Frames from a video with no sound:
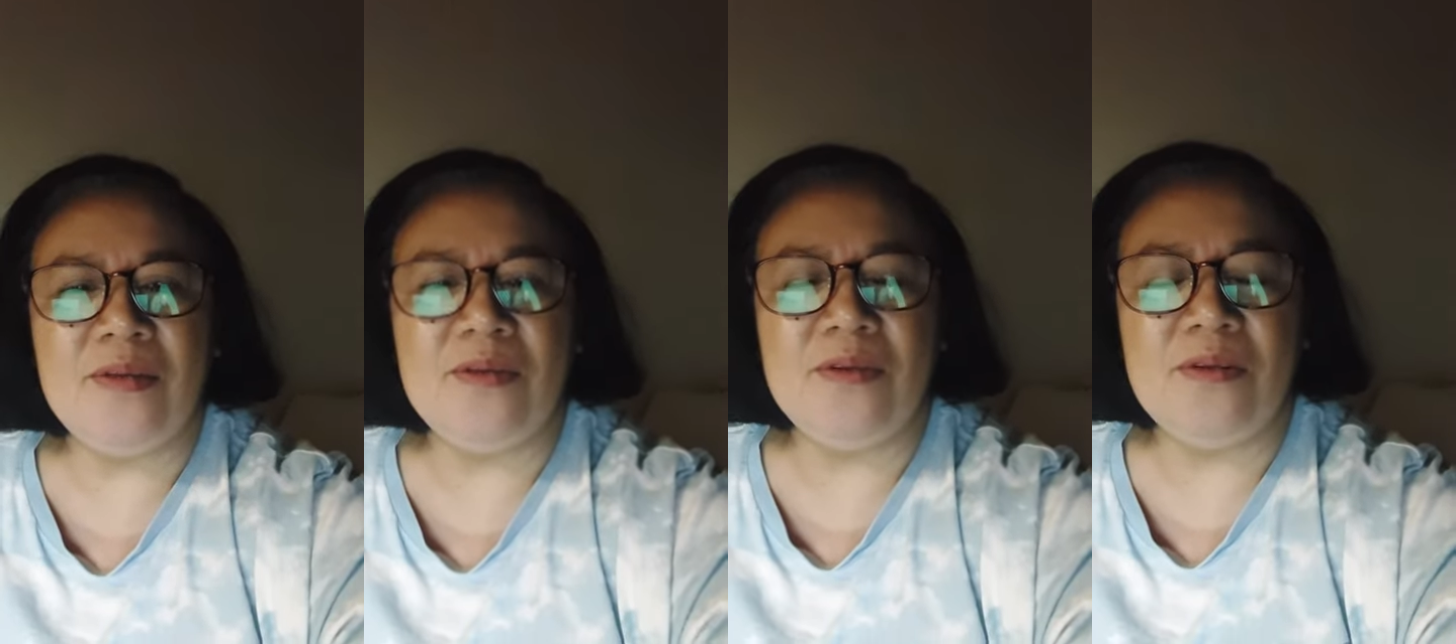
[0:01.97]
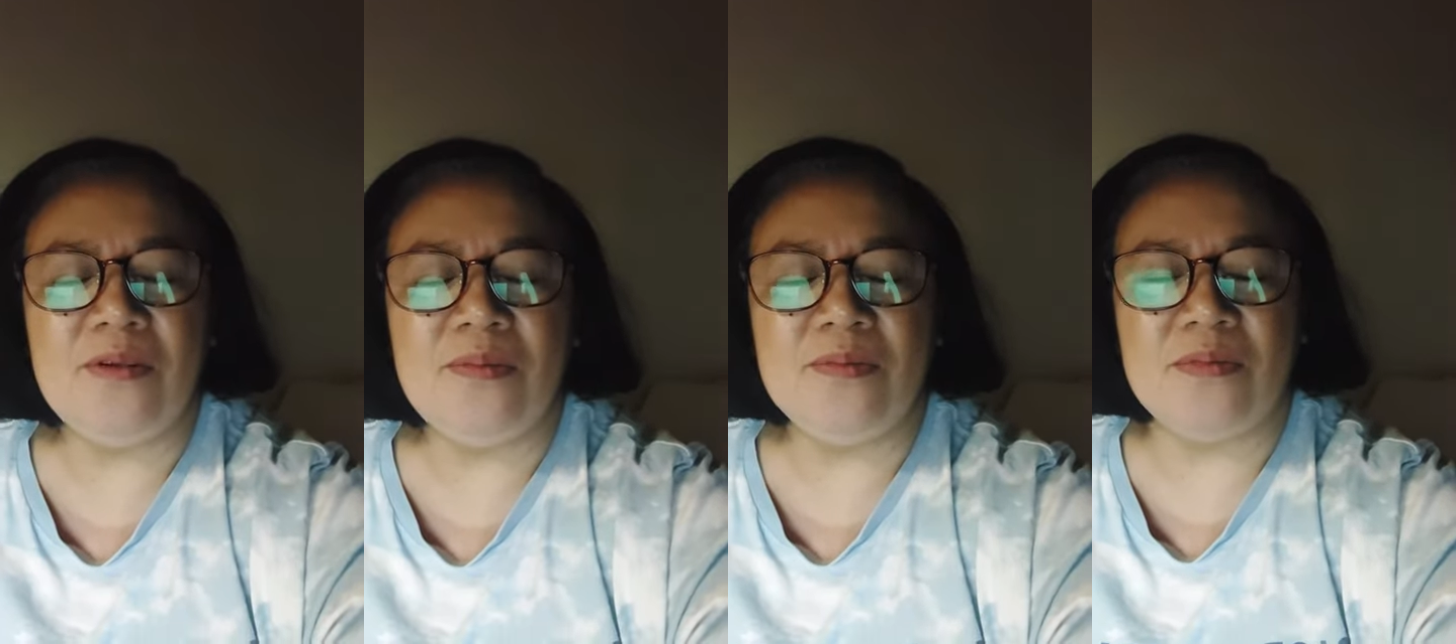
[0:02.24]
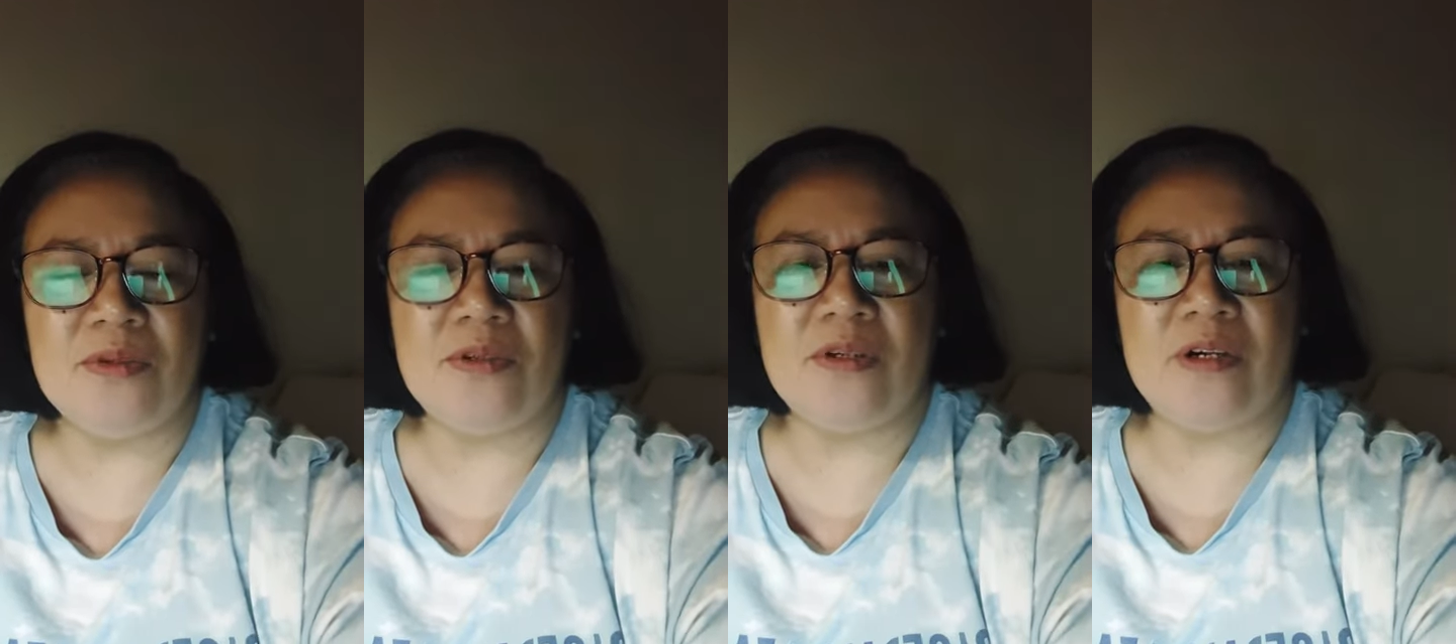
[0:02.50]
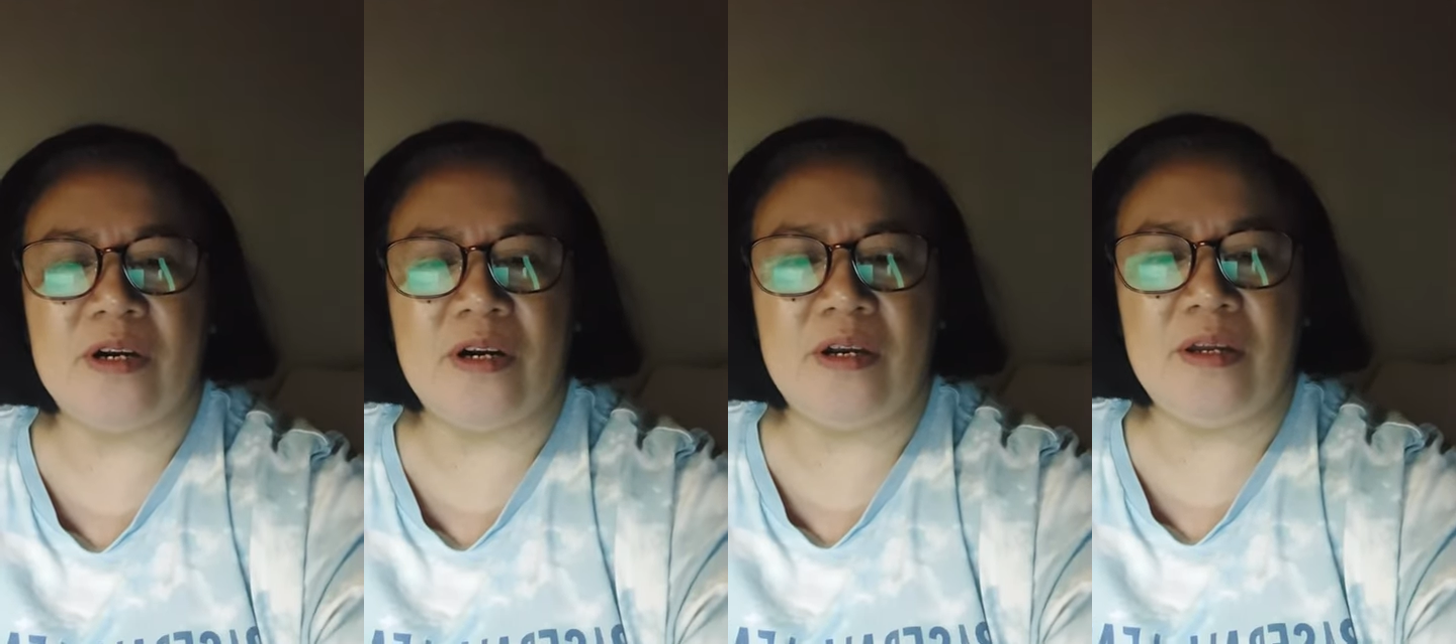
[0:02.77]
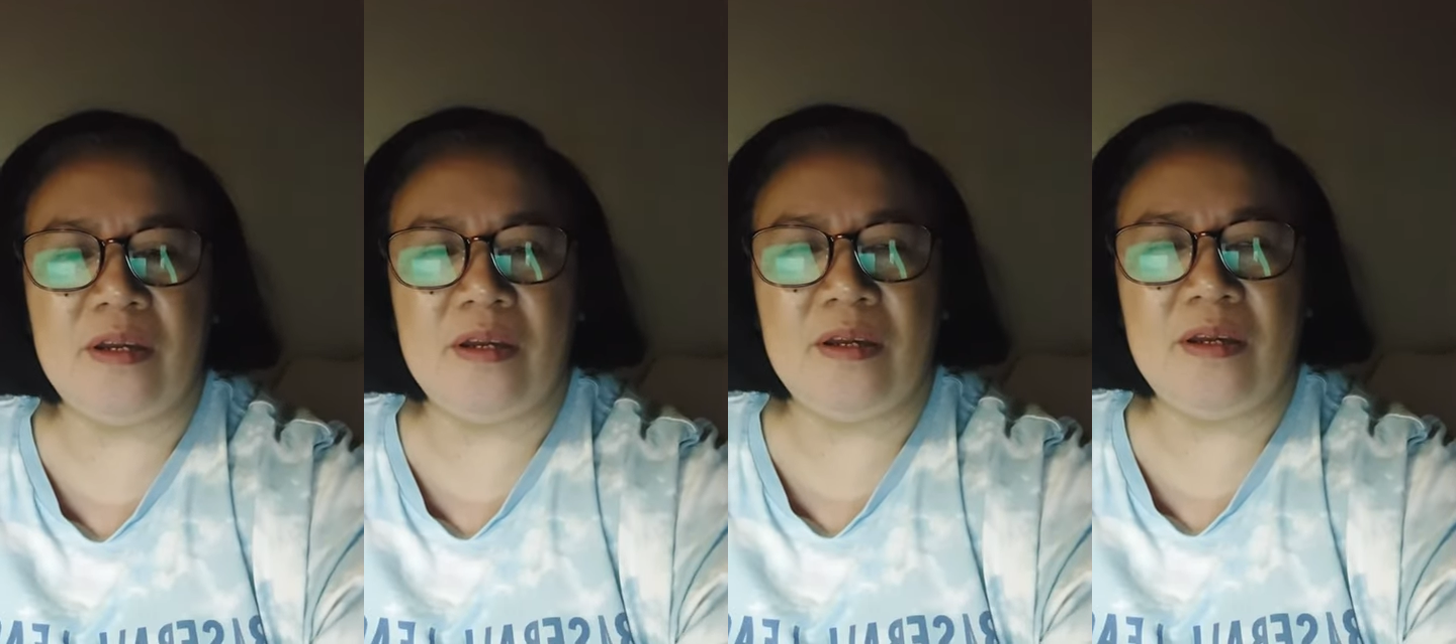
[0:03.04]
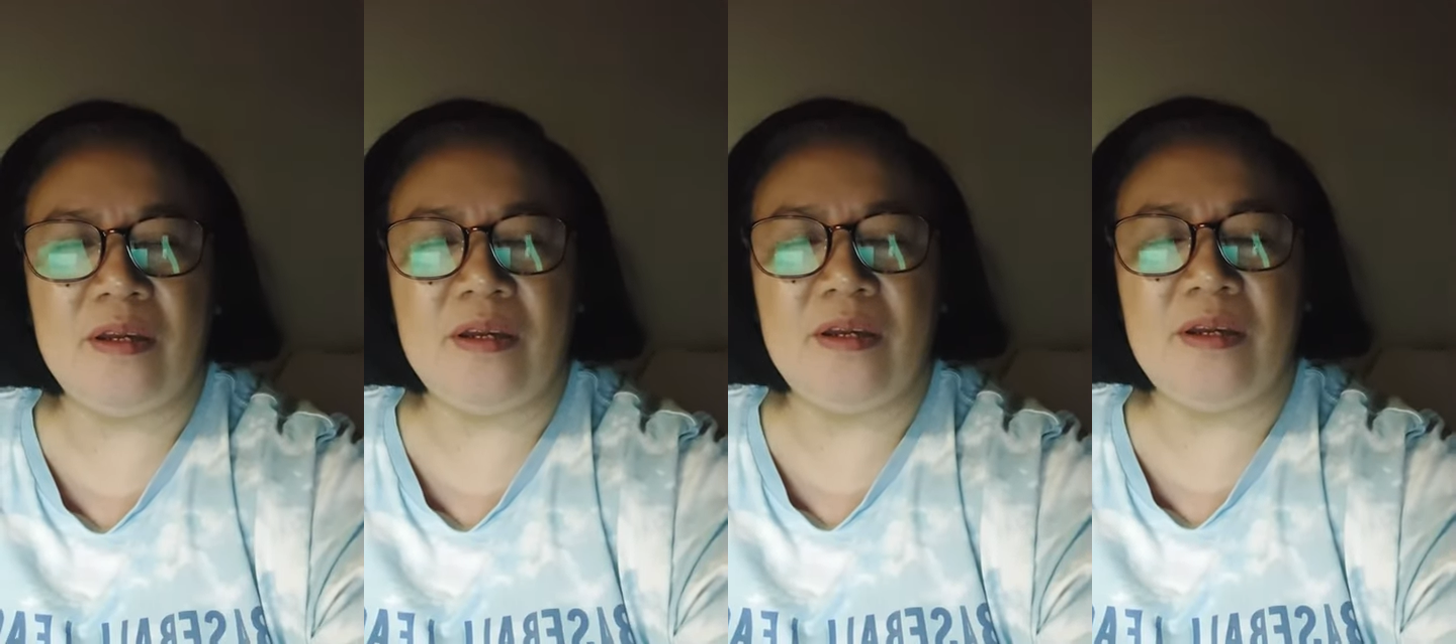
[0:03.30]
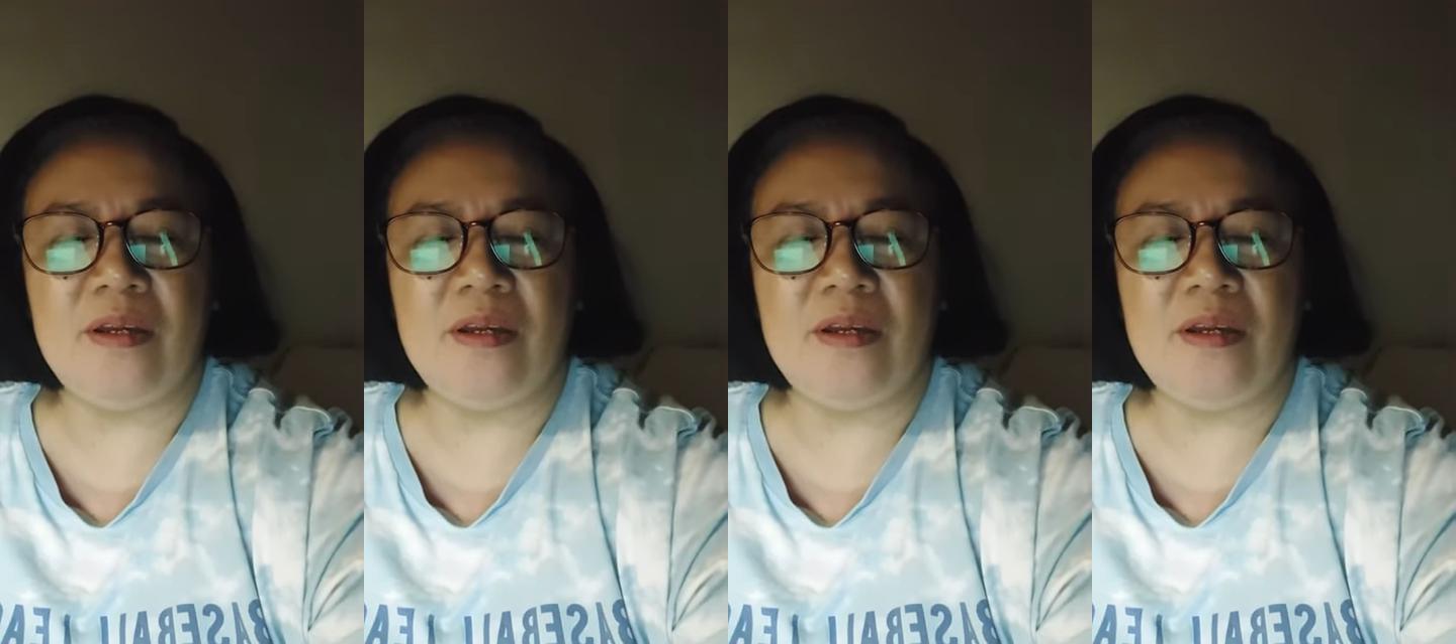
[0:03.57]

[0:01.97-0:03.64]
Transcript: Good morning.